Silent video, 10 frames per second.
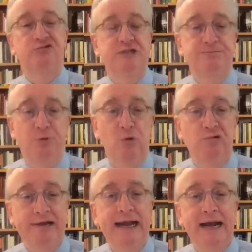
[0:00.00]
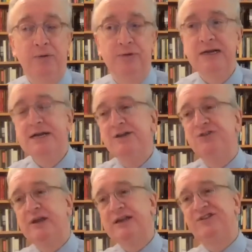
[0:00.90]
is pouring out. So,
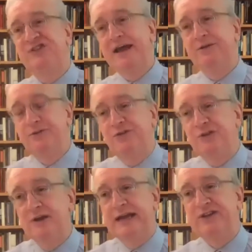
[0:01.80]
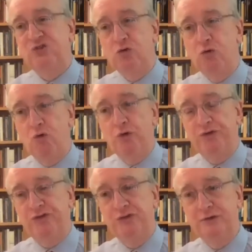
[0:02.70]
in a sense, his
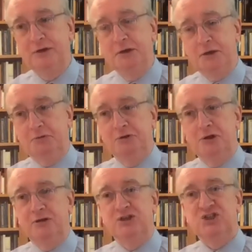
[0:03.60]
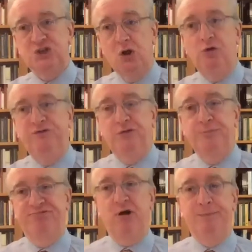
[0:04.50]
horse solved the
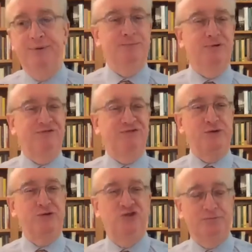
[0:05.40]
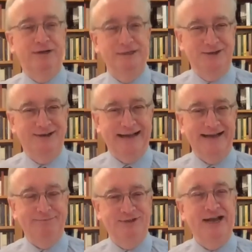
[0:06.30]
problem of future political
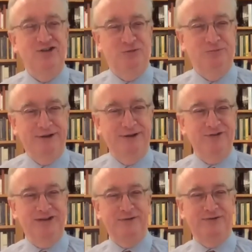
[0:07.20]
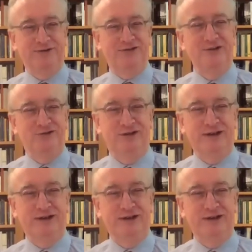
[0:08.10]
adaptation because he was essentially